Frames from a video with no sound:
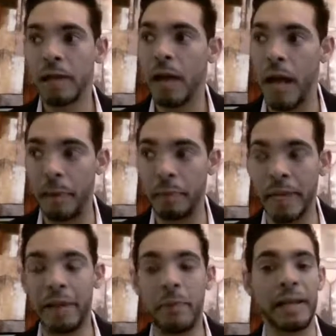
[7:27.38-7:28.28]
I'm
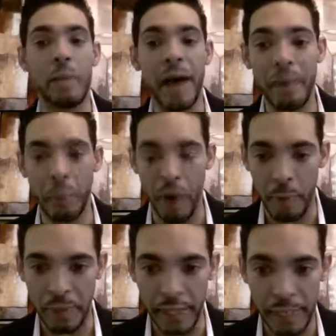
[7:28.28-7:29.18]
getting ready to buy
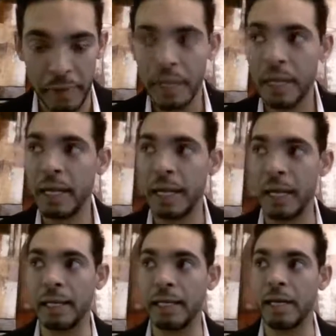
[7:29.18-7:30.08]
property,
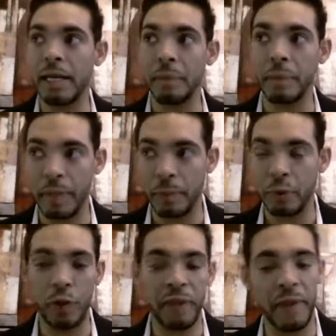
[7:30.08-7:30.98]
and uh, I'm I'm
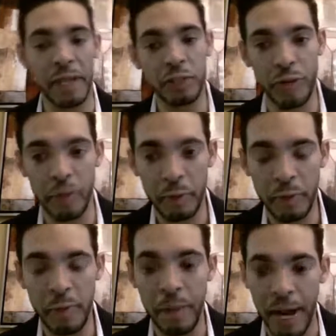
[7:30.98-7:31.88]
joint venturing with
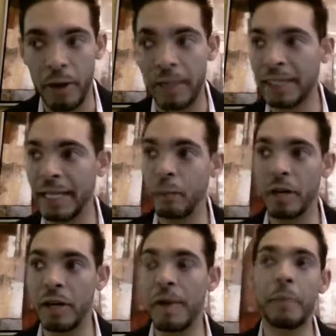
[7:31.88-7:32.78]
my parents, and we're
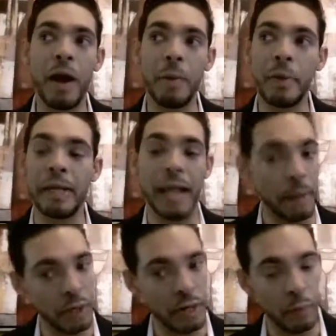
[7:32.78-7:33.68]
going to buy property that
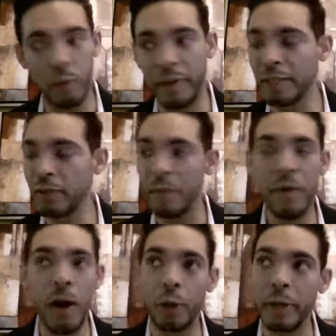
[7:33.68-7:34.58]
I'm going to move into. I'm
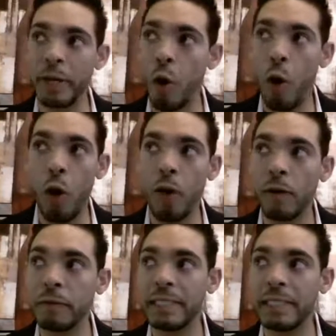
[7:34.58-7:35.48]
following all
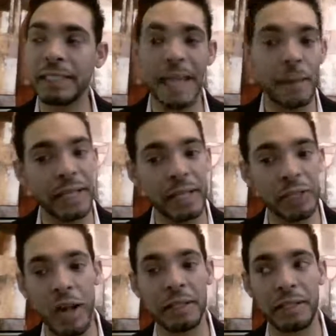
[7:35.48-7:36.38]
of the steps that
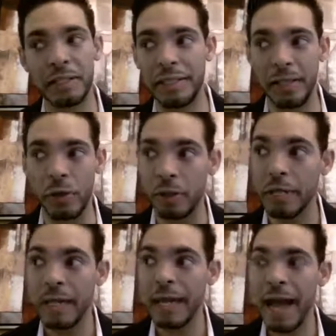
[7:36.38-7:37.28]
Jonathan
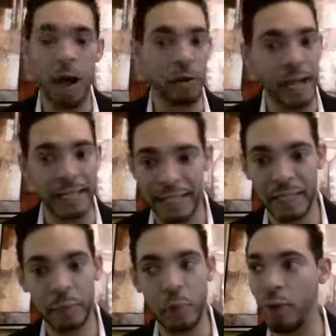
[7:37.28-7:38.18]
Segal outlines in
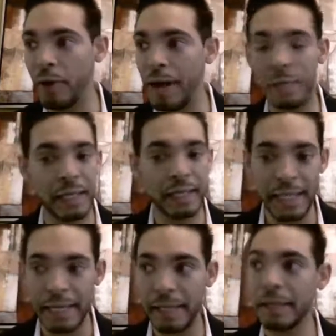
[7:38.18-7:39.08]
his program to the
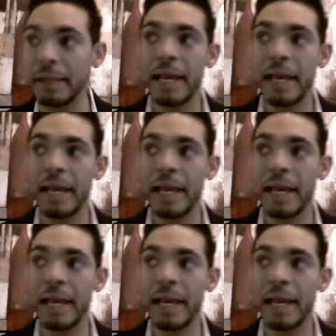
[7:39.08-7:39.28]
teeth